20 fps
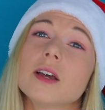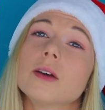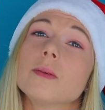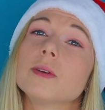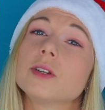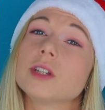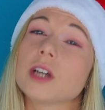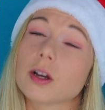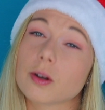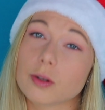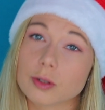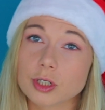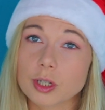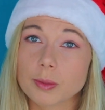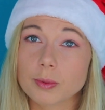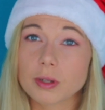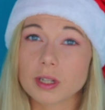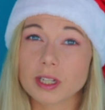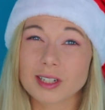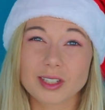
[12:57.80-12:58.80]
which are
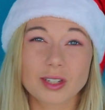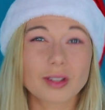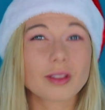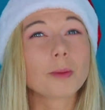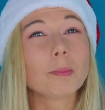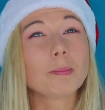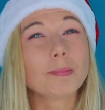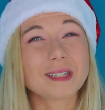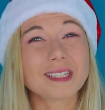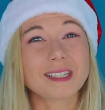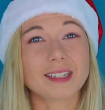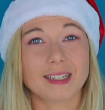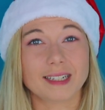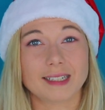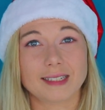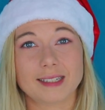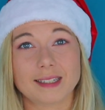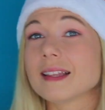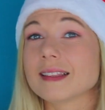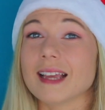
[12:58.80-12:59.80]
contributing to the
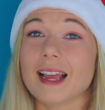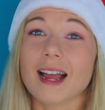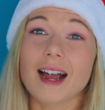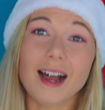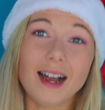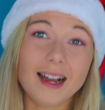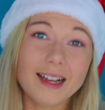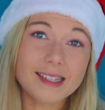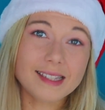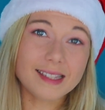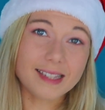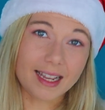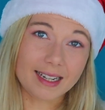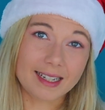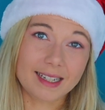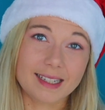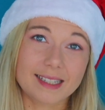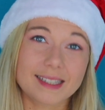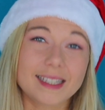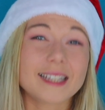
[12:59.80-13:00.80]
bitterness. There are
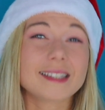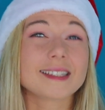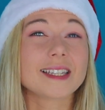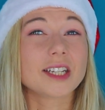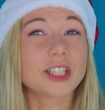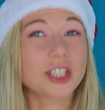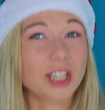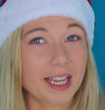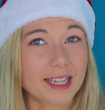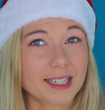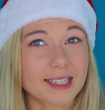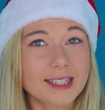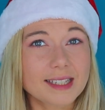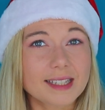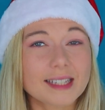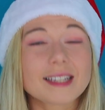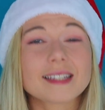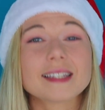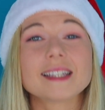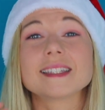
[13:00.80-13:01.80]
studies that
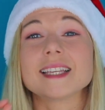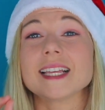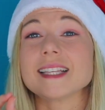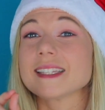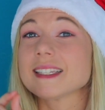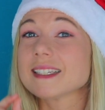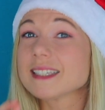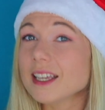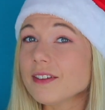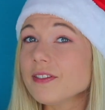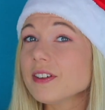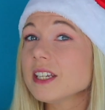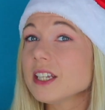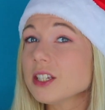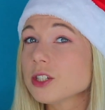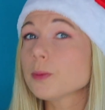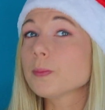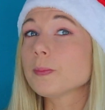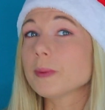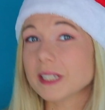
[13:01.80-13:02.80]
suggest the sensitivity
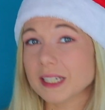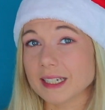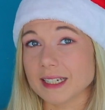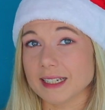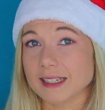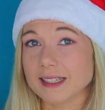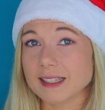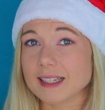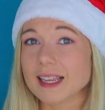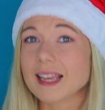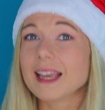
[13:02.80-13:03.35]
to bitterness